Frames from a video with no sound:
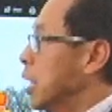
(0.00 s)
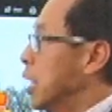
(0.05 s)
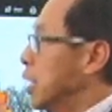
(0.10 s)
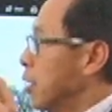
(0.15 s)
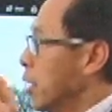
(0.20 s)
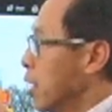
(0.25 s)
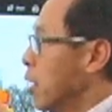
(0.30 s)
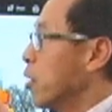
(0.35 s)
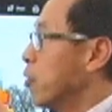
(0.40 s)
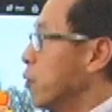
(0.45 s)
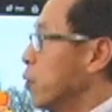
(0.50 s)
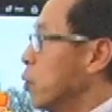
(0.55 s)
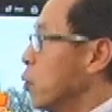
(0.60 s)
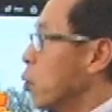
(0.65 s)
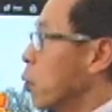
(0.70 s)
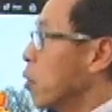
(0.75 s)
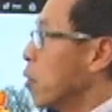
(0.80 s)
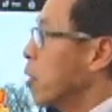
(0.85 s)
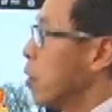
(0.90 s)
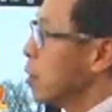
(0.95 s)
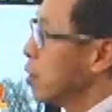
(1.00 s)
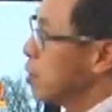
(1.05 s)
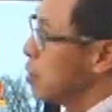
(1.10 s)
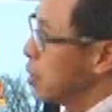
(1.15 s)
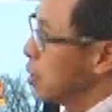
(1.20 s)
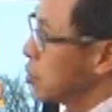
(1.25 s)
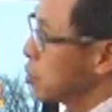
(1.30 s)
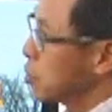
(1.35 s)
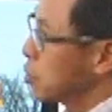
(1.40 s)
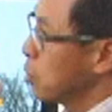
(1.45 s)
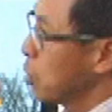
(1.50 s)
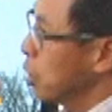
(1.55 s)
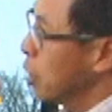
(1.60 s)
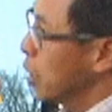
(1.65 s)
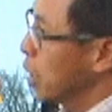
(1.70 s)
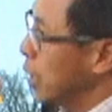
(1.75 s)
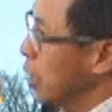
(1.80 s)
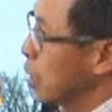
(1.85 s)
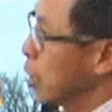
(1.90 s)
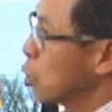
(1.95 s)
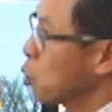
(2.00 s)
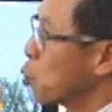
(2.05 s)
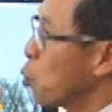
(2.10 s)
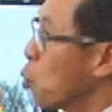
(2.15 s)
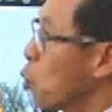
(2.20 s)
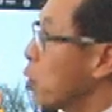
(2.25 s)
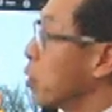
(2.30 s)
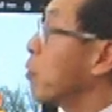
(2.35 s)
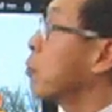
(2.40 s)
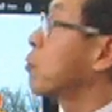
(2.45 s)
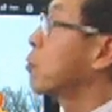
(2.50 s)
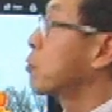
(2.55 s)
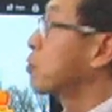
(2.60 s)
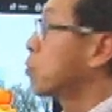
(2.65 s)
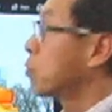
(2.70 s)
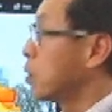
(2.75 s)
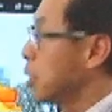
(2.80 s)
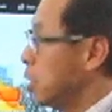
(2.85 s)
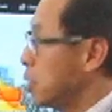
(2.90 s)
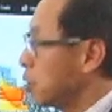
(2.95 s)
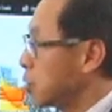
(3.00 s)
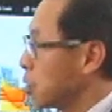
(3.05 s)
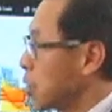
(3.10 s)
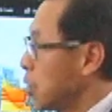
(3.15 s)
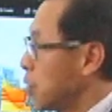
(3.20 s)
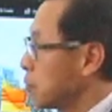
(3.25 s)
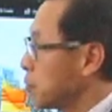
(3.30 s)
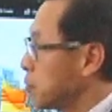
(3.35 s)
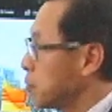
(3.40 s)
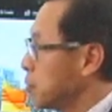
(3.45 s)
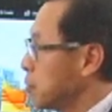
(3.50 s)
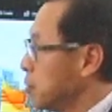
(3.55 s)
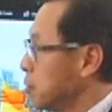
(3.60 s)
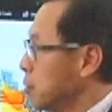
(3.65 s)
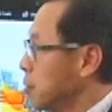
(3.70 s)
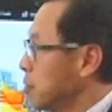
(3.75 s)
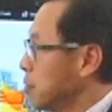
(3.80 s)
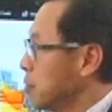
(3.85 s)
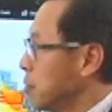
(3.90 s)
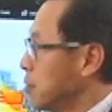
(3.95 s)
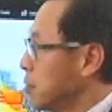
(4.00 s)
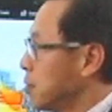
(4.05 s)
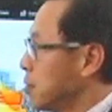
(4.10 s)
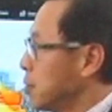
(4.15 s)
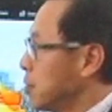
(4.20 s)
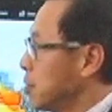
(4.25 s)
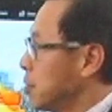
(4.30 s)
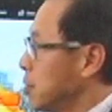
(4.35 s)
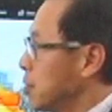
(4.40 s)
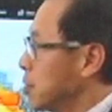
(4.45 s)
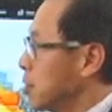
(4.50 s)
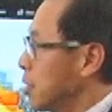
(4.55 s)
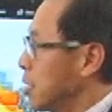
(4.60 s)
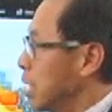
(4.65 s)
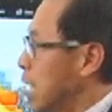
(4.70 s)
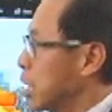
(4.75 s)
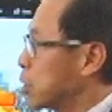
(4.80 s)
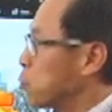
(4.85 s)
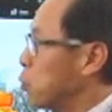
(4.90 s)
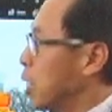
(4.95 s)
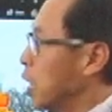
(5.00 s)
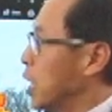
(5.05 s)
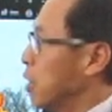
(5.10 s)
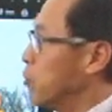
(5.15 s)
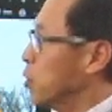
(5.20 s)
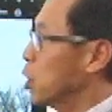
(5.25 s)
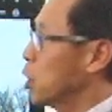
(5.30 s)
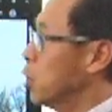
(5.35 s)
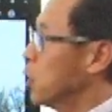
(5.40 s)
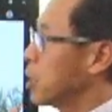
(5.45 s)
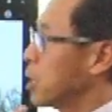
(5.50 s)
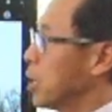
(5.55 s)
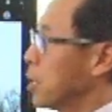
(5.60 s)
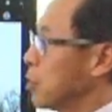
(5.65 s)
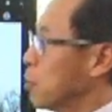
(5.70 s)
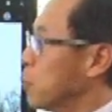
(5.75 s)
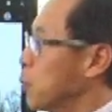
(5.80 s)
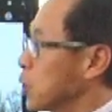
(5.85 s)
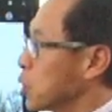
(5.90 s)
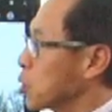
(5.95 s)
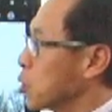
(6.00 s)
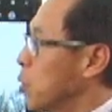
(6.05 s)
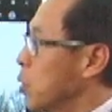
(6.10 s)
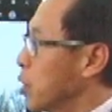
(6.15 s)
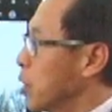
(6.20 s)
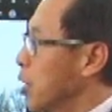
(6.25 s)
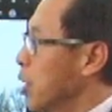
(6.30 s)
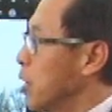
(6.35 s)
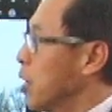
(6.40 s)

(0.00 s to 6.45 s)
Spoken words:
And therefore, they're leaning toward free stuff. And that's why if you look at what's going